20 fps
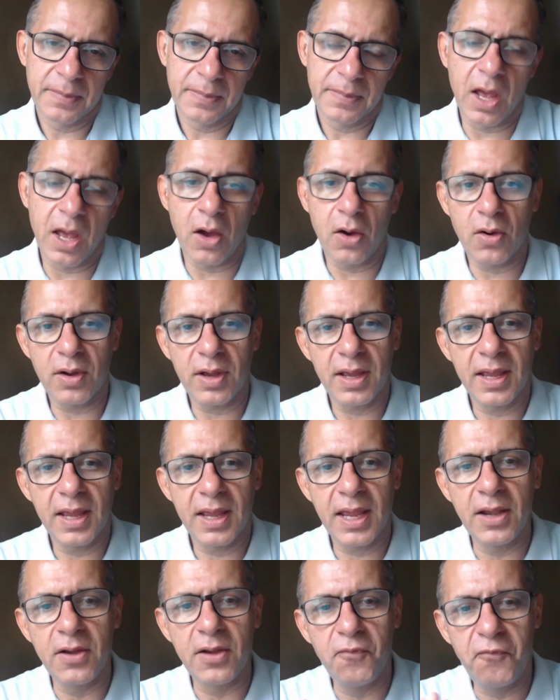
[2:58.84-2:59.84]
Now,
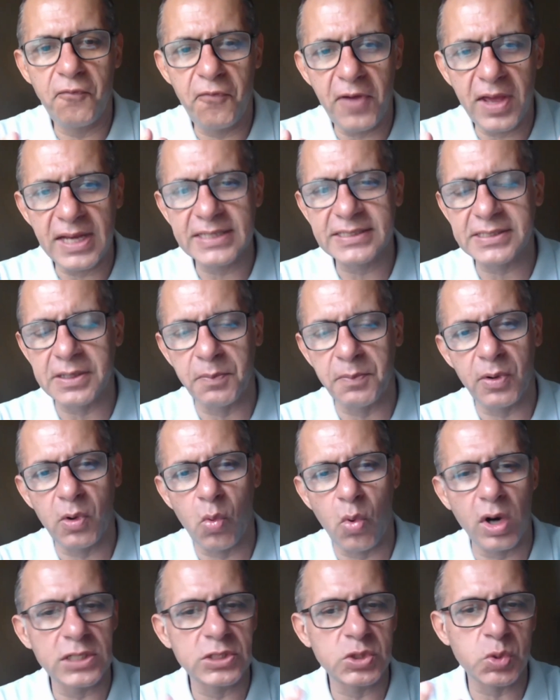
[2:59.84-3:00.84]
in very simple
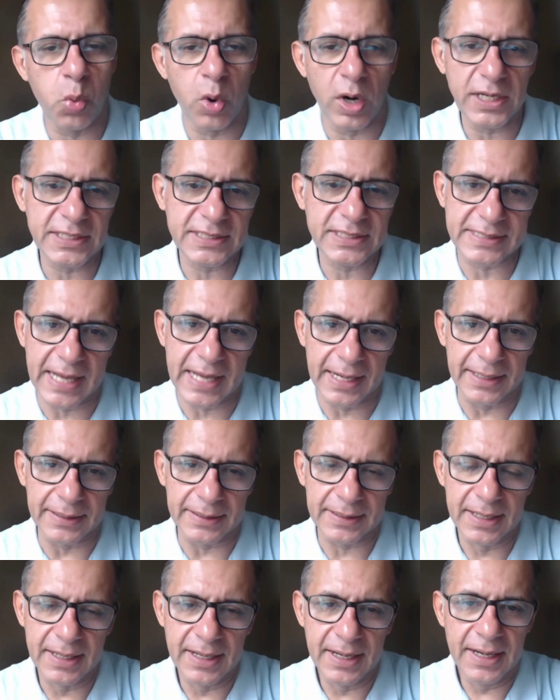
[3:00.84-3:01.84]
words, what is
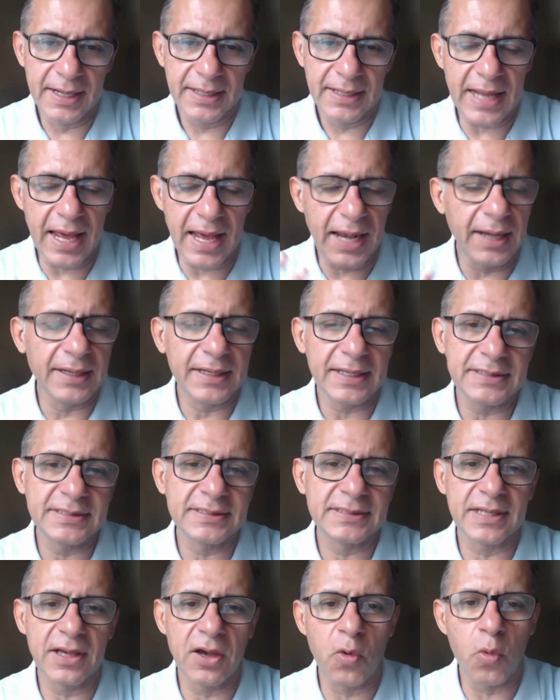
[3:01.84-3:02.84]
talent? Talent
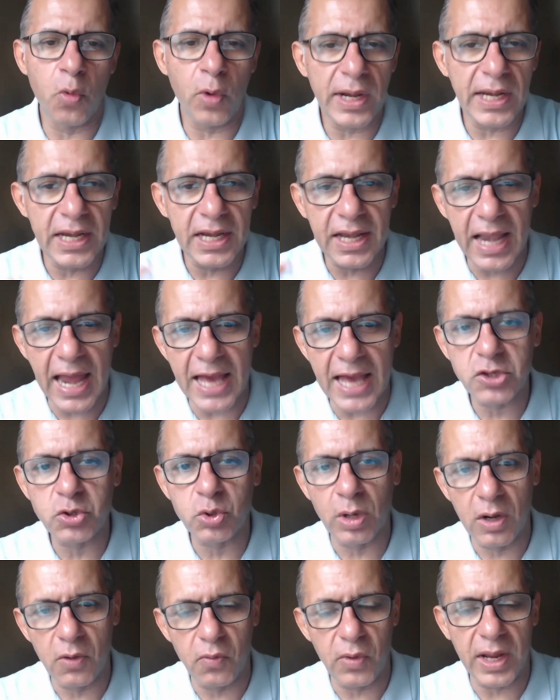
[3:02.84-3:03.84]
is a very
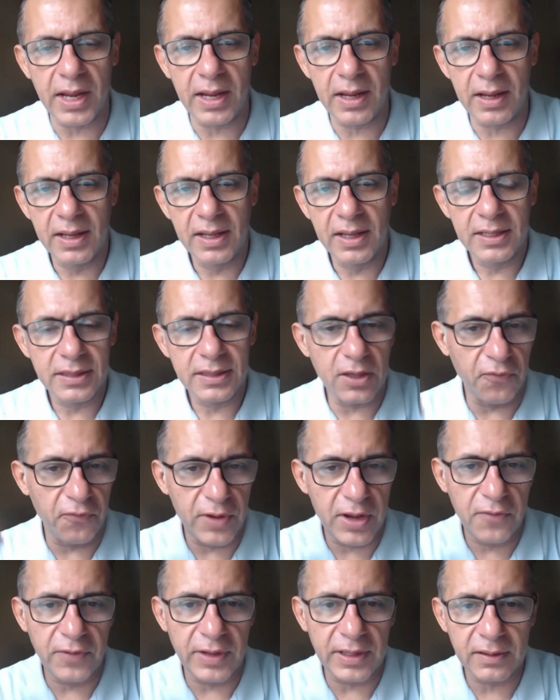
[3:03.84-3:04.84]
natural way, the
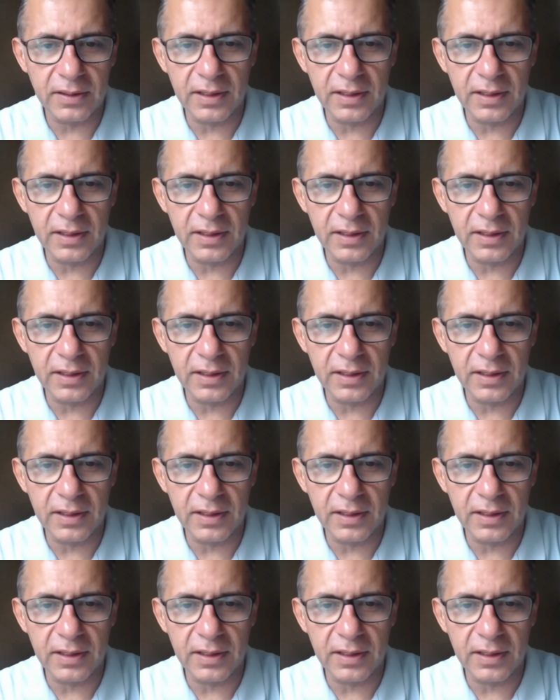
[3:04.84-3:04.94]
way we